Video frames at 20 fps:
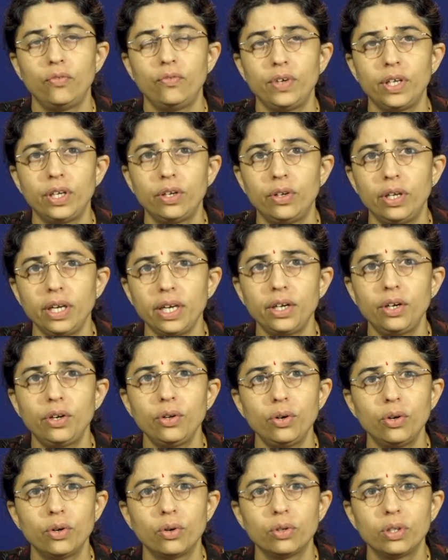we need
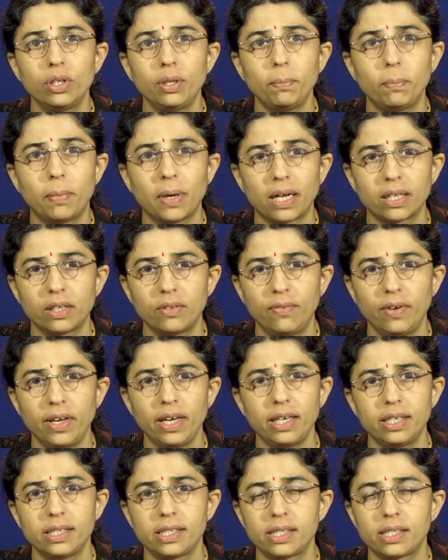to know the
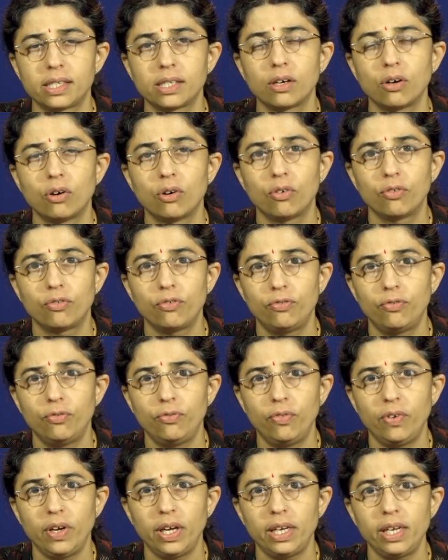pathways of
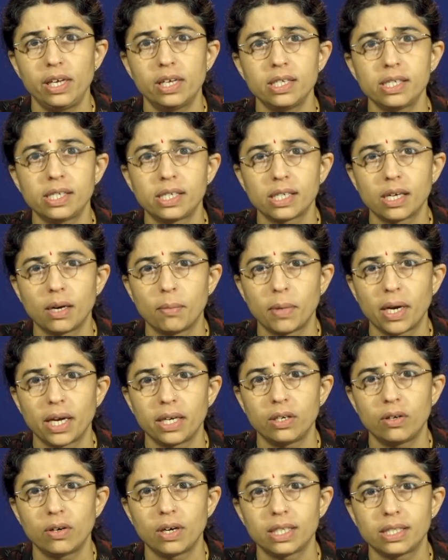various
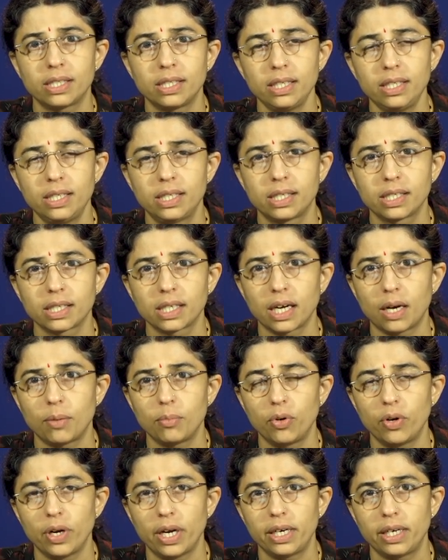amino acids,
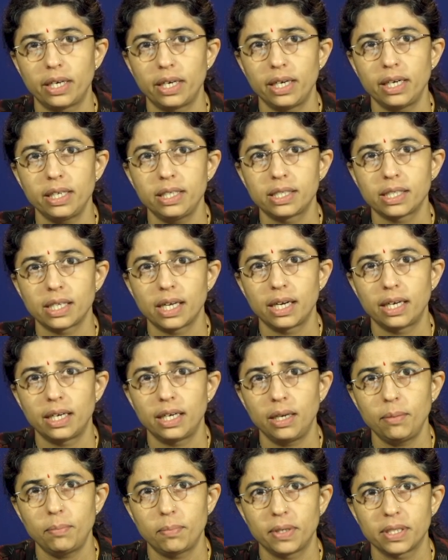carbohydrates
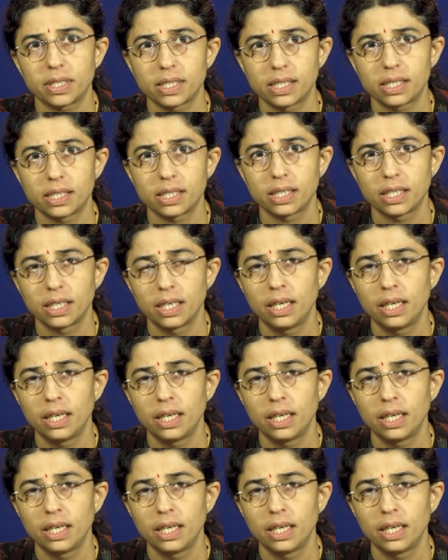and lipids.